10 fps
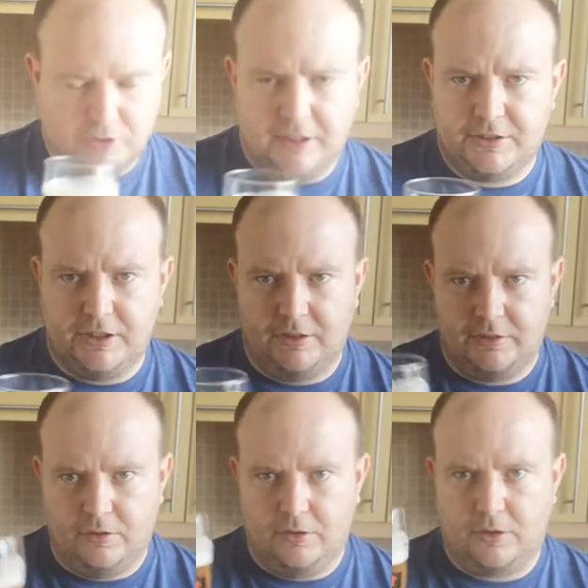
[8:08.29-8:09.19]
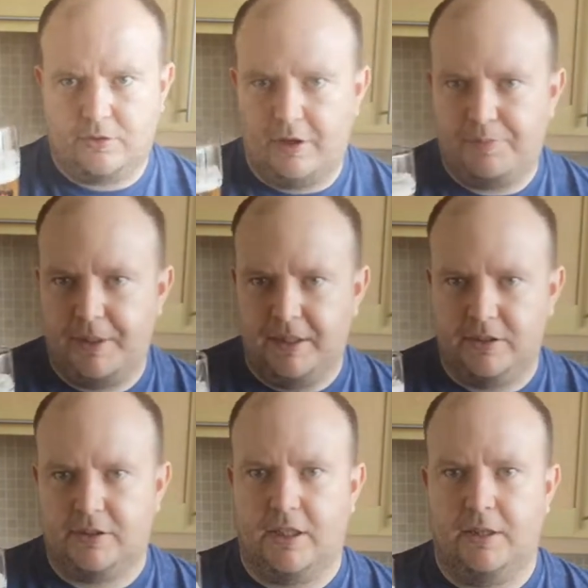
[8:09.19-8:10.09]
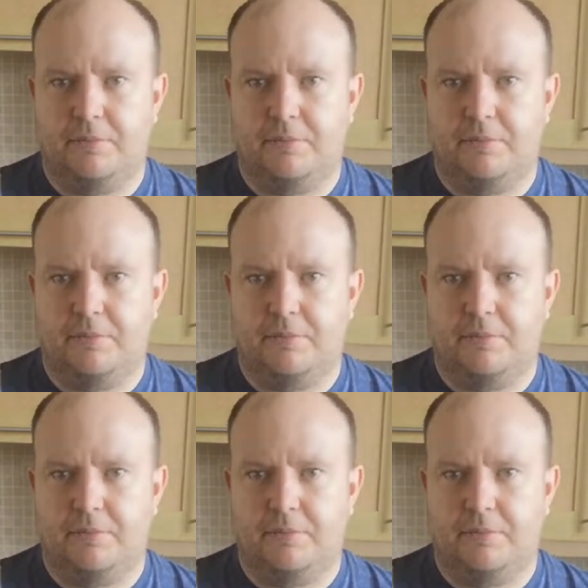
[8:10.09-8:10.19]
there are certain other craft beers,